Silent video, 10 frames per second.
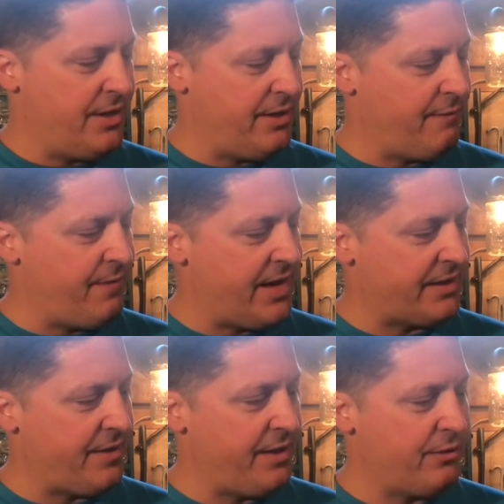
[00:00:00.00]
In fact,
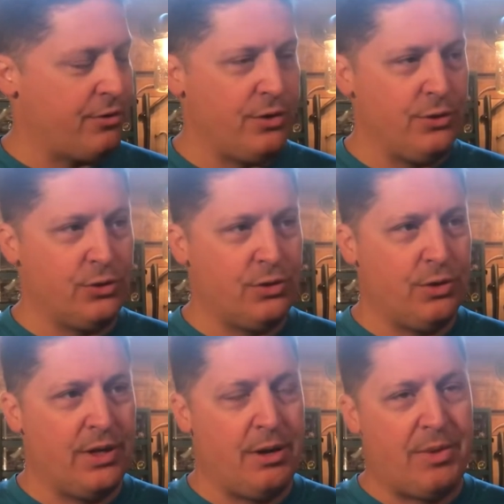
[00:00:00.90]
I think they're used
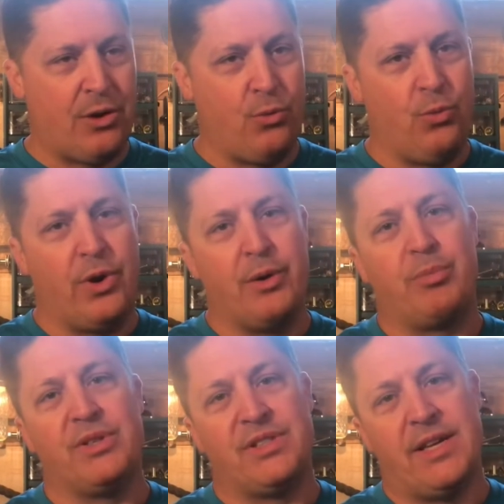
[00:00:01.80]
in about
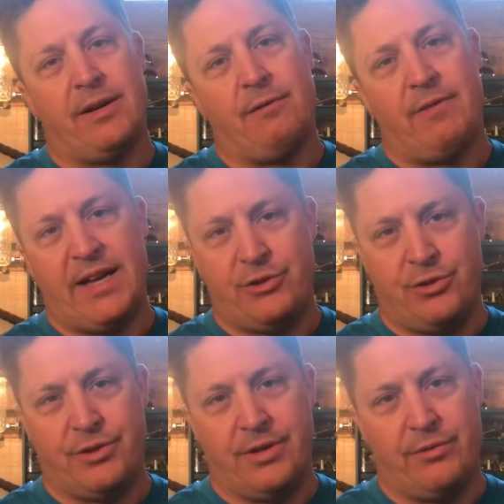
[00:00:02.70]
1% of vaginal
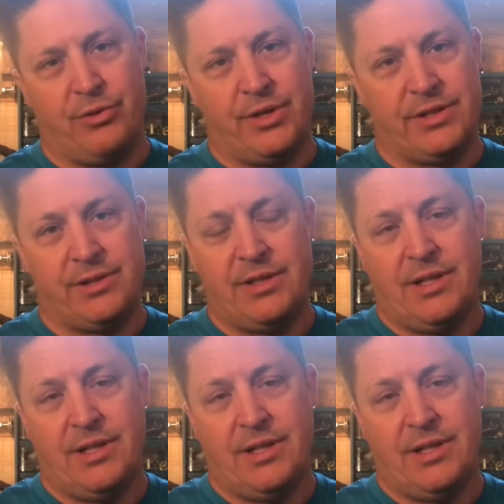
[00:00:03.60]
deliveries